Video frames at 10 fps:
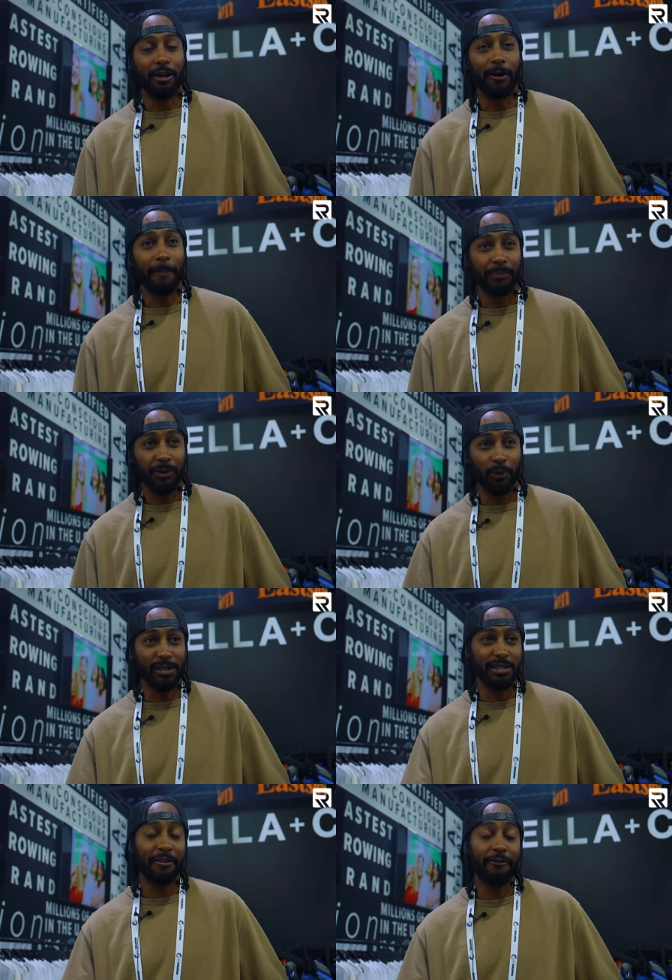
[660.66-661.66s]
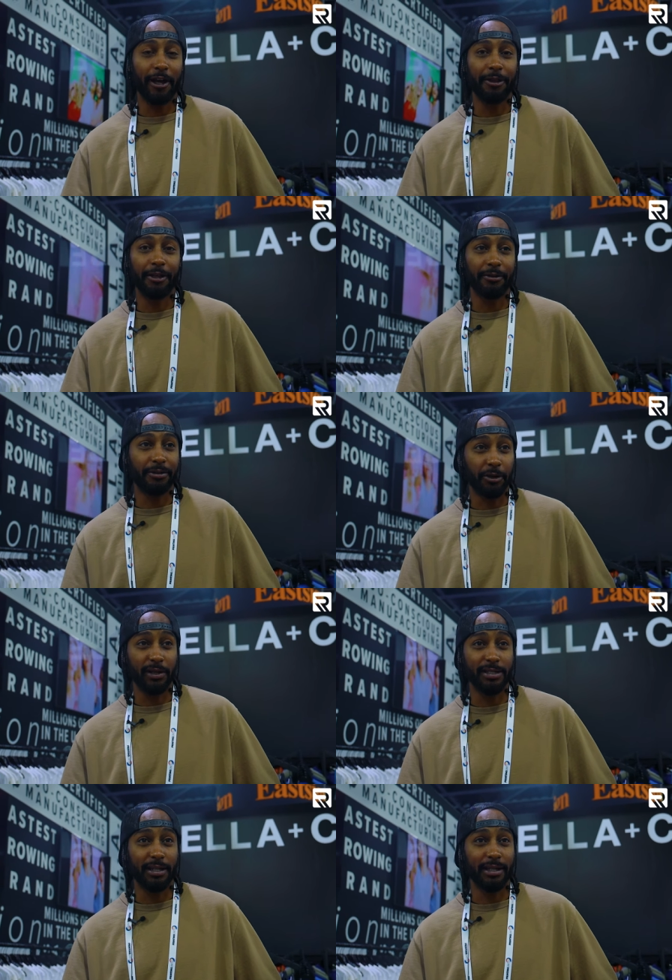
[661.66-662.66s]
So once they found that there
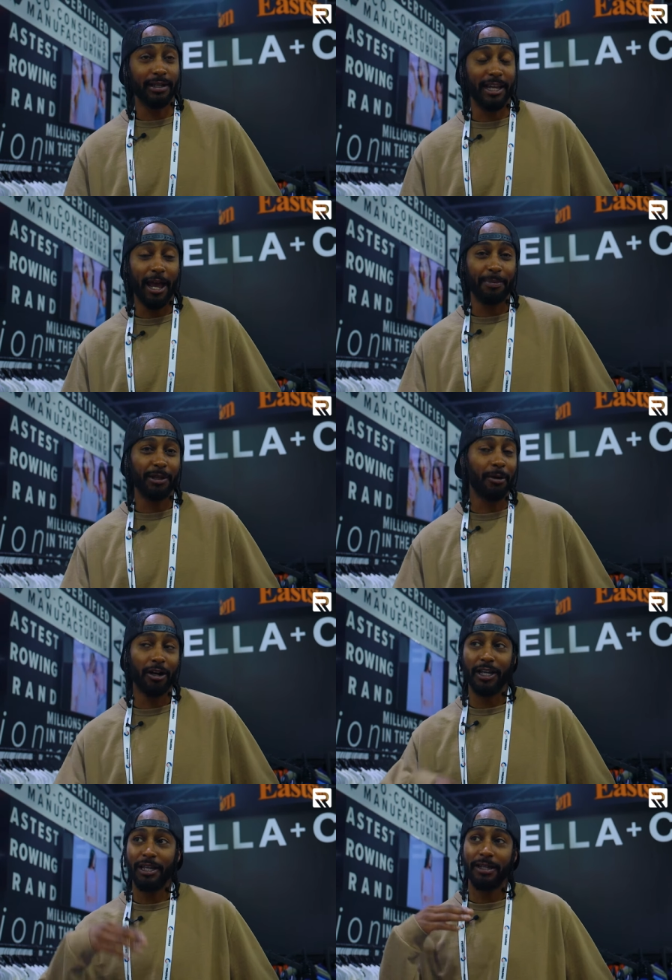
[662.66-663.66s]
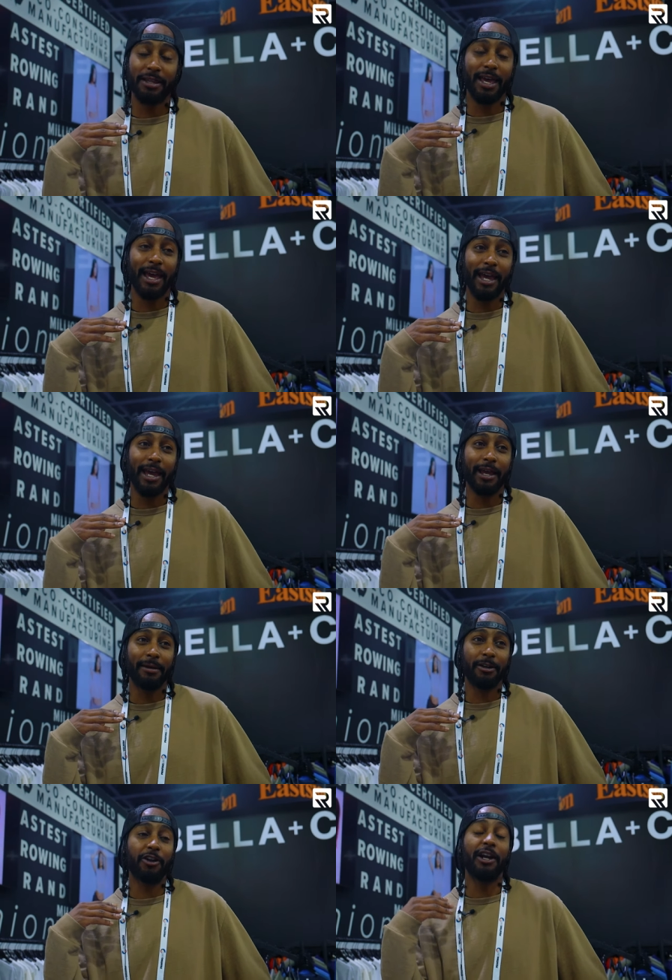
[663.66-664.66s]
was a gap in the market,
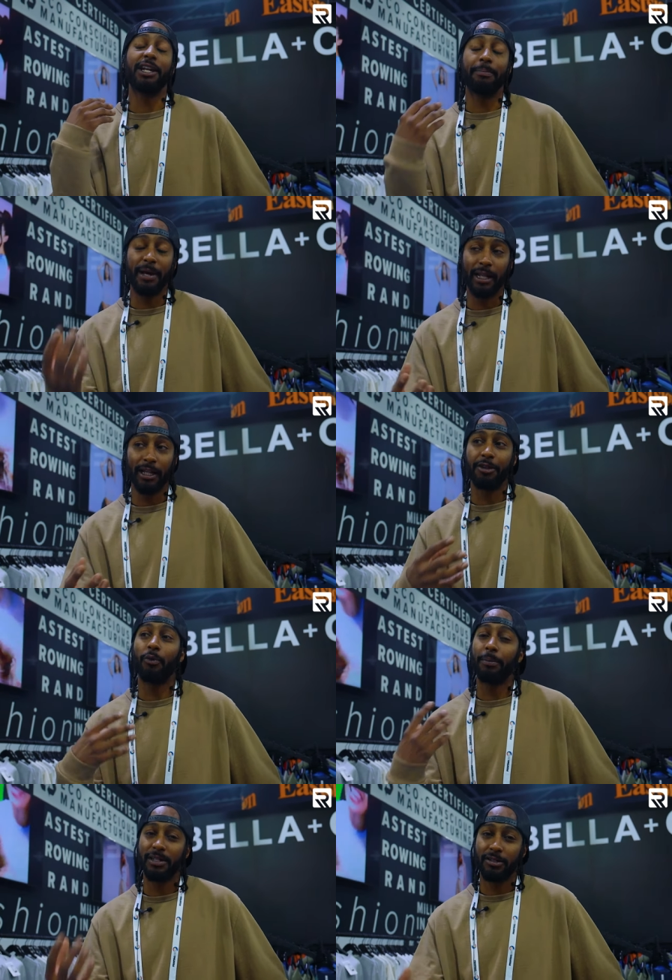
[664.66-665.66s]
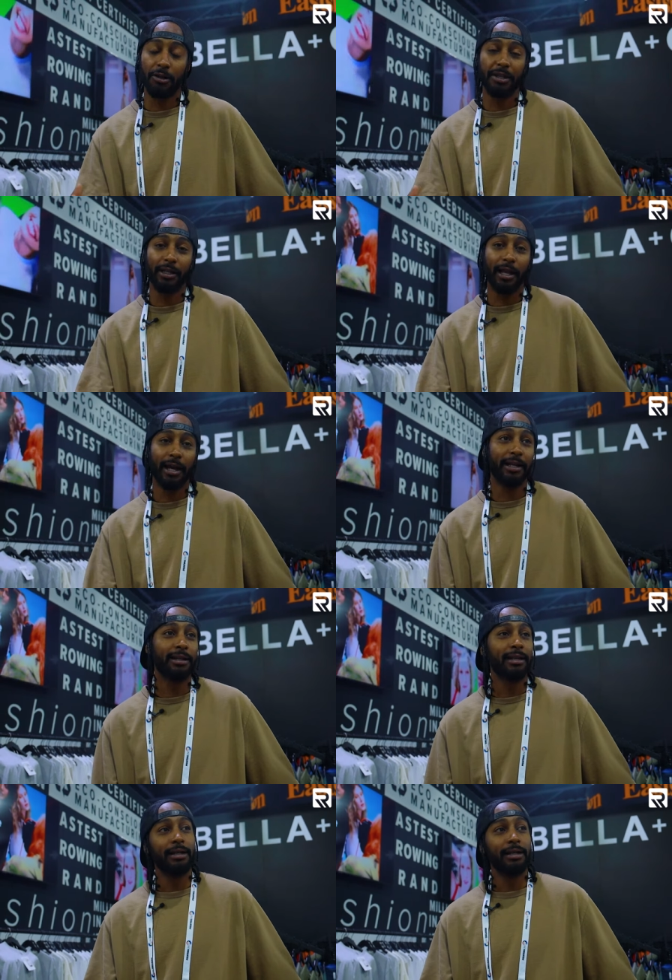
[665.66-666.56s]
they created Bella, the women's clothing line.